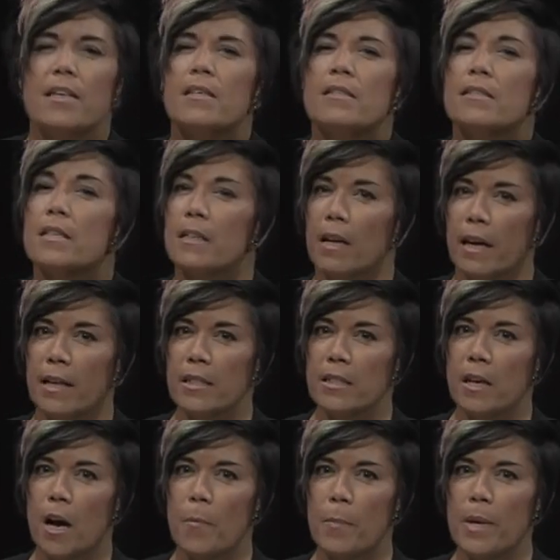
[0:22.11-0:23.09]
Tonight's
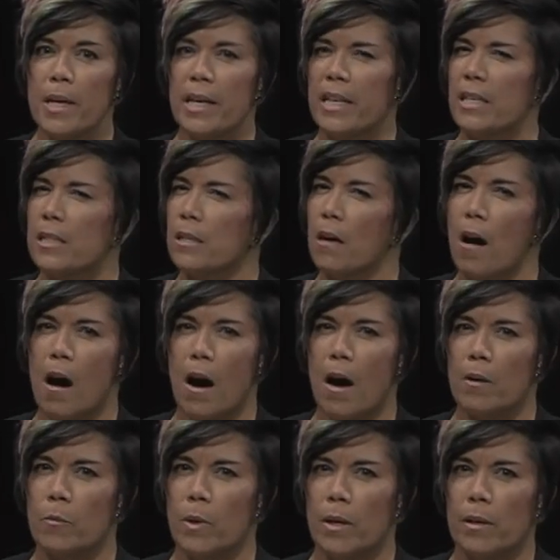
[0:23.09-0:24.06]
topic is a
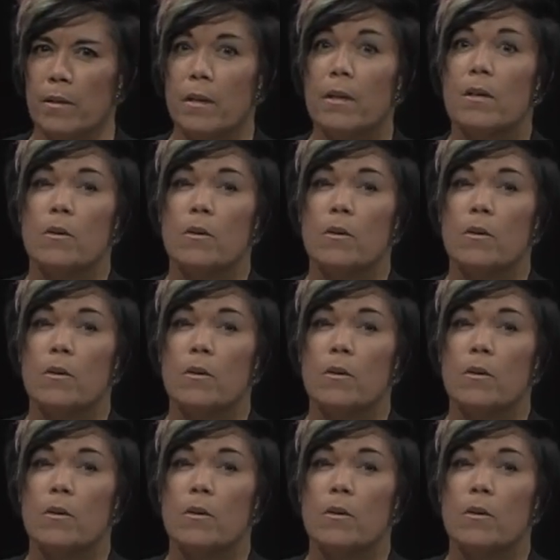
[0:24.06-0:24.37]
hot one,